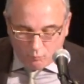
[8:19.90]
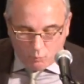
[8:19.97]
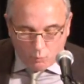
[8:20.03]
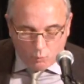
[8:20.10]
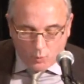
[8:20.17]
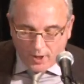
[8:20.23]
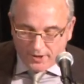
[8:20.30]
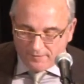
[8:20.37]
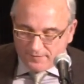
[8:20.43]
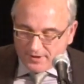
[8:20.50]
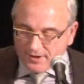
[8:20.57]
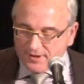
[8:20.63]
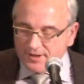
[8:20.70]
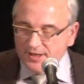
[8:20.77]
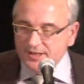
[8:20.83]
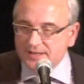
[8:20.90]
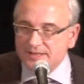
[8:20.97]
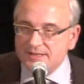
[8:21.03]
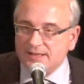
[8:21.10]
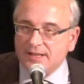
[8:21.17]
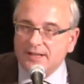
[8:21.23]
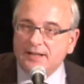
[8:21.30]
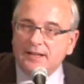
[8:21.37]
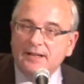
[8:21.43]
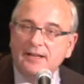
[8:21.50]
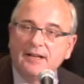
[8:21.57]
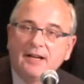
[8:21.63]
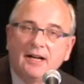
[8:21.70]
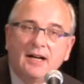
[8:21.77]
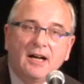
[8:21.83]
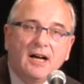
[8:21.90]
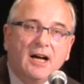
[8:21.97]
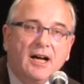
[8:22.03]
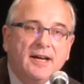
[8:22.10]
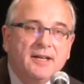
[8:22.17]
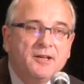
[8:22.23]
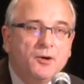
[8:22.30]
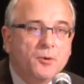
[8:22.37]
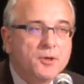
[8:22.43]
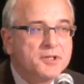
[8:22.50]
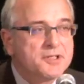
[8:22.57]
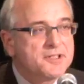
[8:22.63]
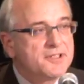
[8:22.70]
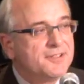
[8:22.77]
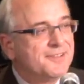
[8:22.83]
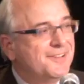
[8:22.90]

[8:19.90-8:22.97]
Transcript: One of the things that uh, I noticed